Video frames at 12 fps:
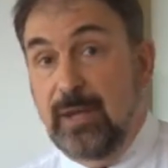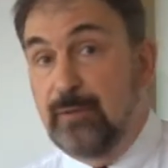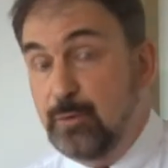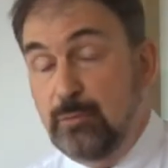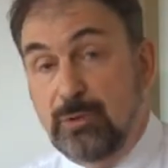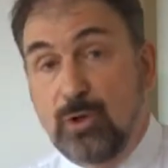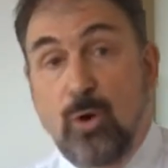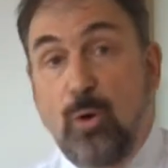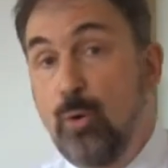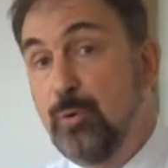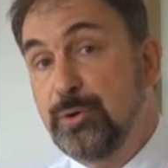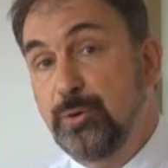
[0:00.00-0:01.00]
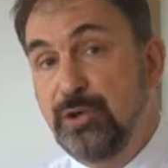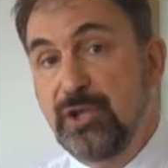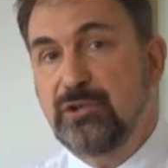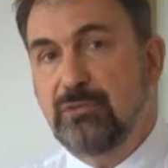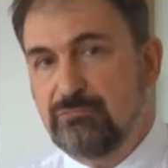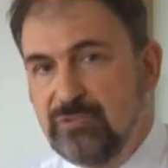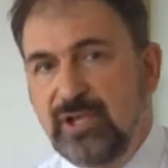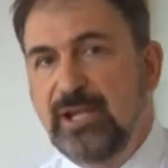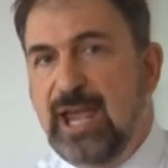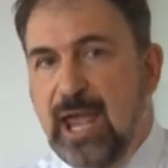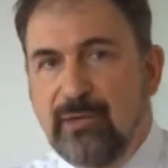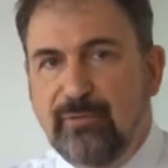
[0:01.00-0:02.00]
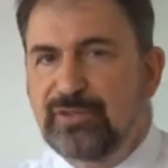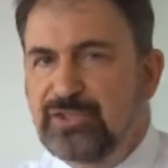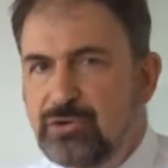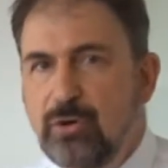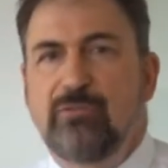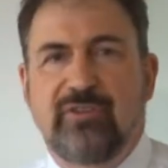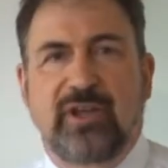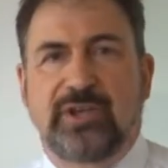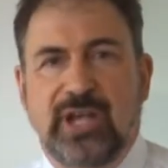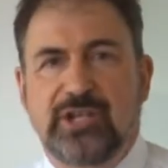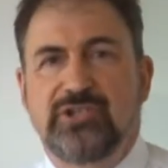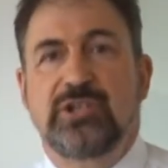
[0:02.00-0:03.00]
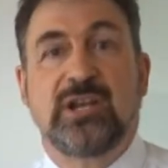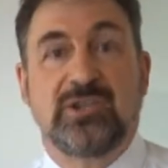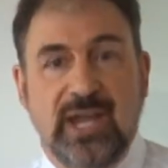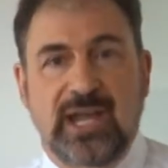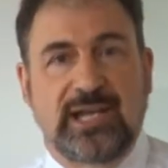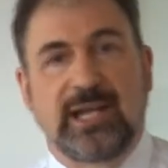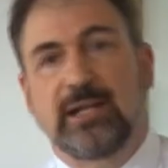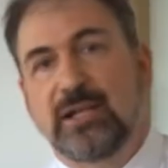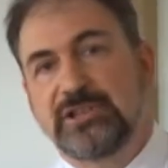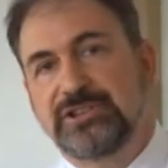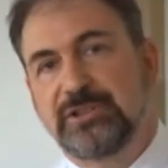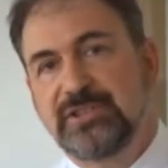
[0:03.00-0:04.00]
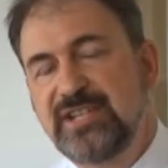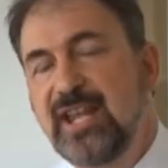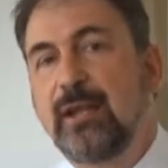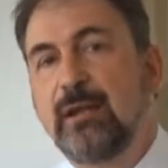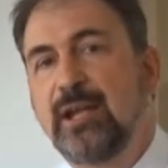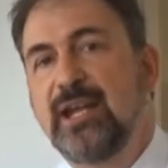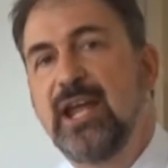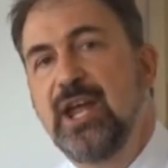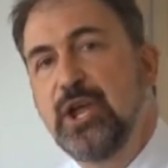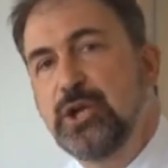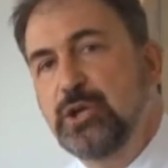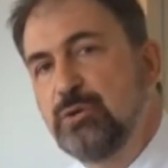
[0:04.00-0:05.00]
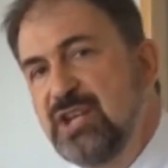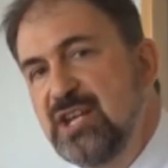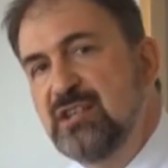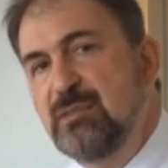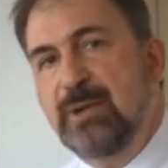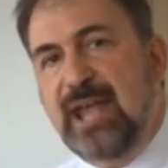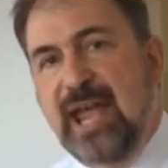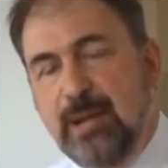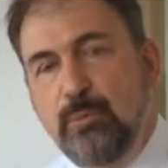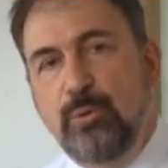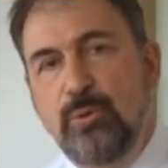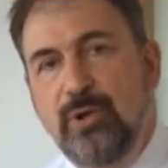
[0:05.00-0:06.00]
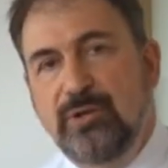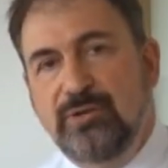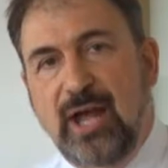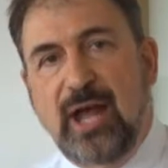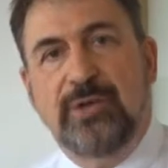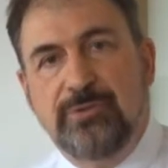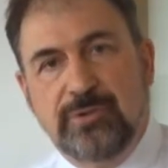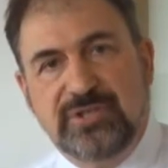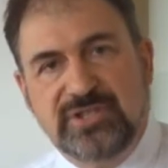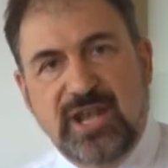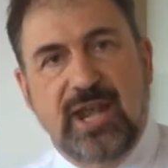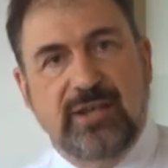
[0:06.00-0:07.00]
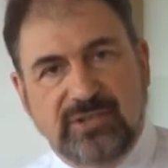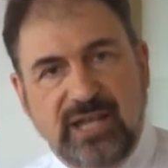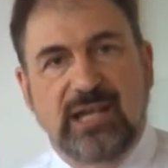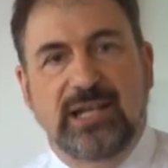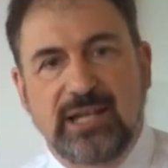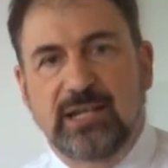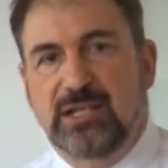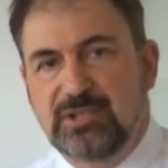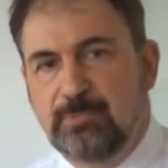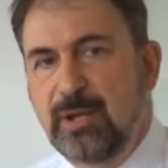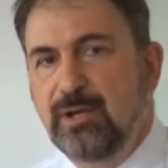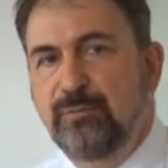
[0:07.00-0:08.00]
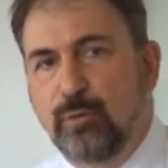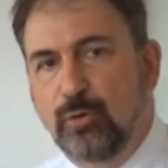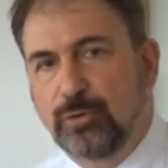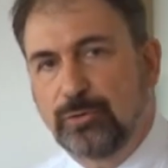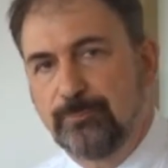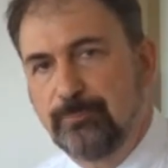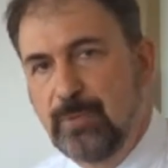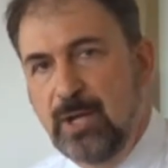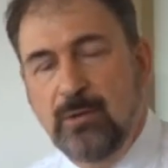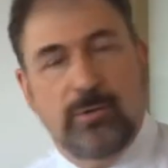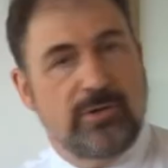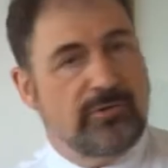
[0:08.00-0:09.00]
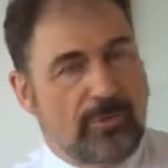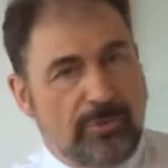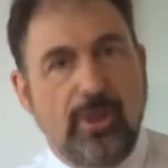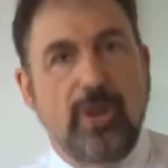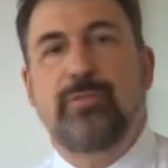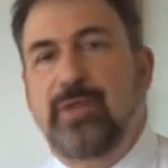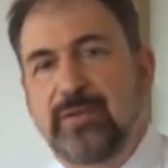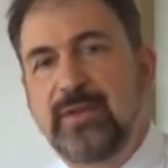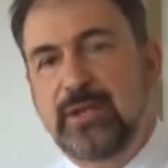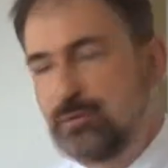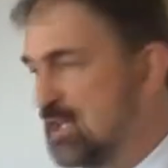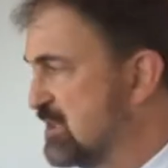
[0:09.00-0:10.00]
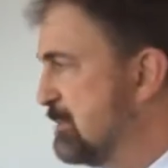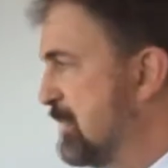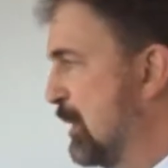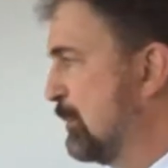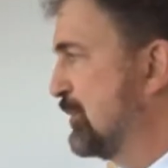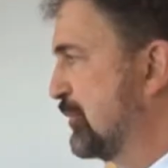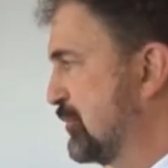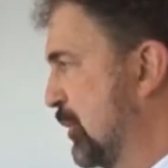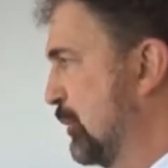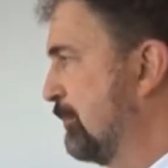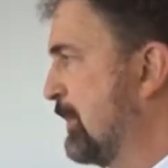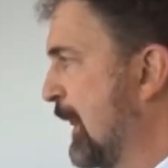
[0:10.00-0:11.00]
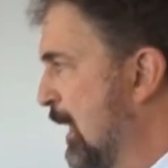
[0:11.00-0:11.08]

if you recall, you need to really have a strong foundation in daily English. Secondly, you need to be able to understand daily English metaphor. Well, there's a third thing that you need to be able to do,